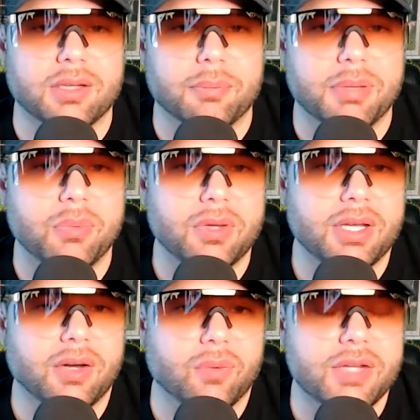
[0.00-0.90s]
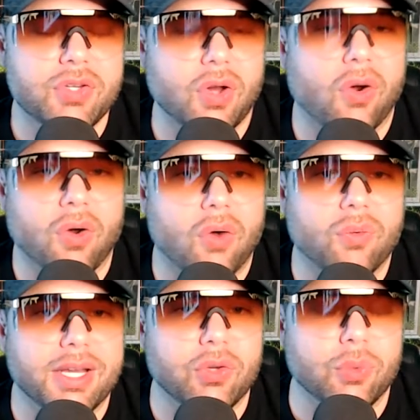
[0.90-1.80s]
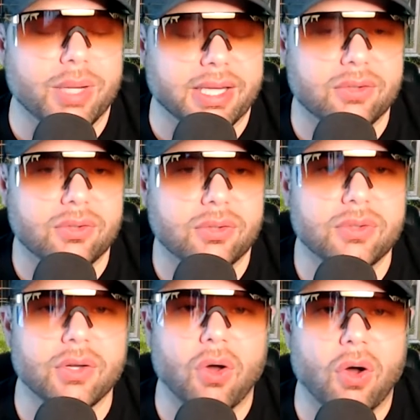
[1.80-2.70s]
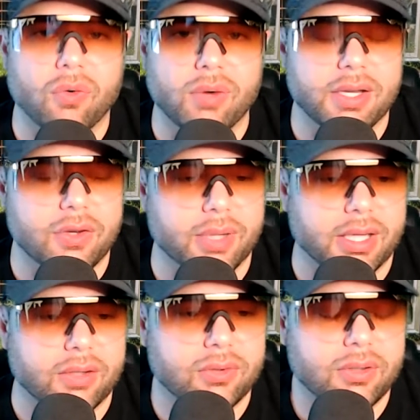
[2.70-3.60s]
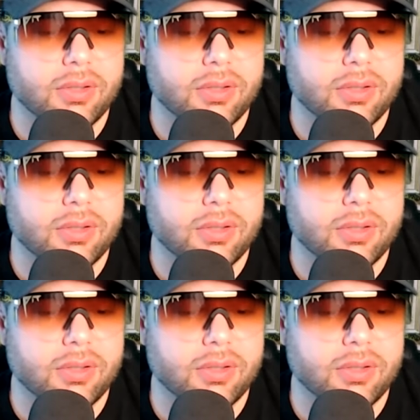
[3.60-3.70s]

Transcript: The people that are rich are already doing this. They're already doing this.